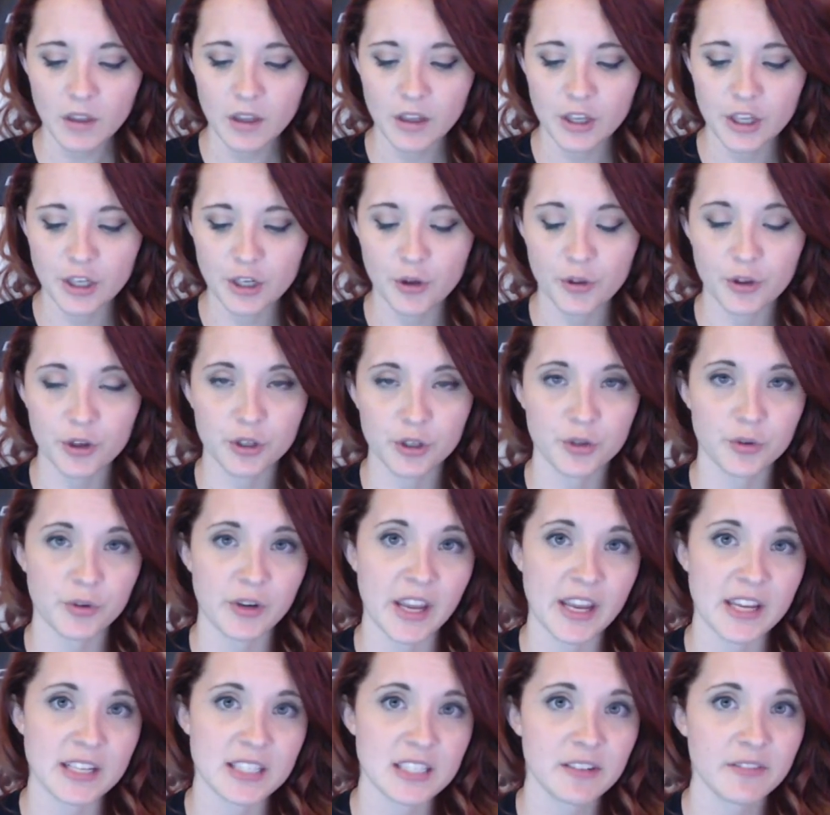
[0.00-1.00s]
their
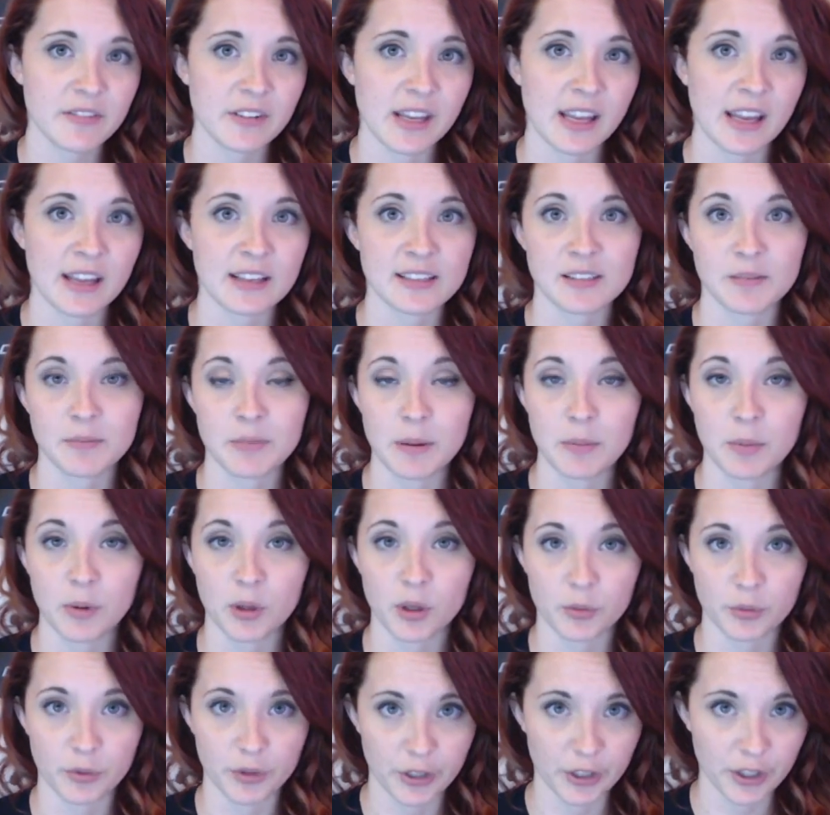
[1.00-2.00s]
creativity. Some people
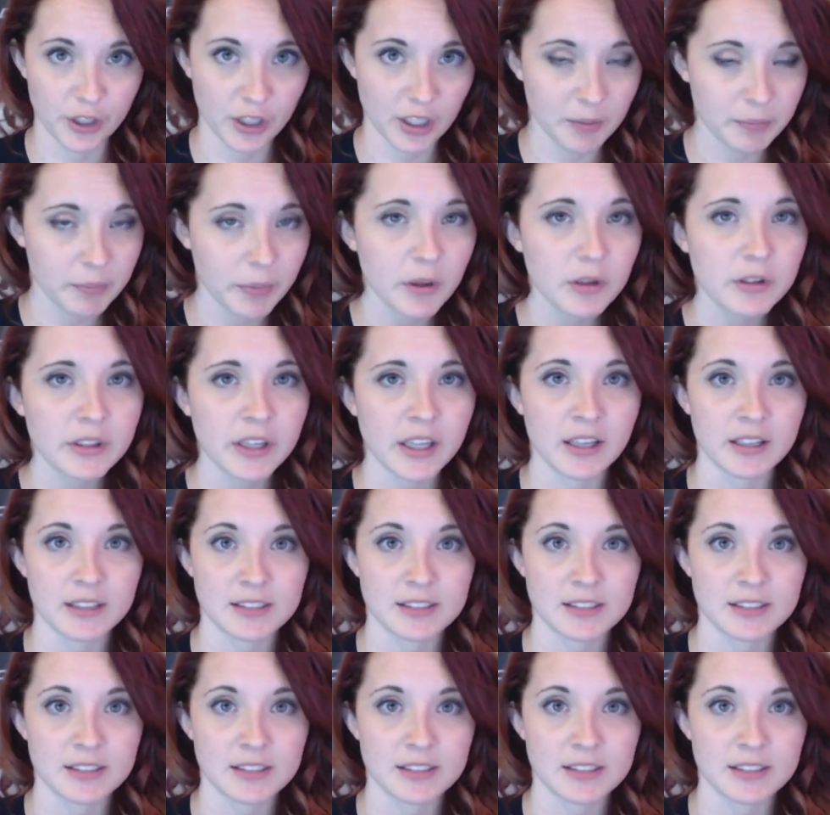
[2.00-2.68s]
are really good at building.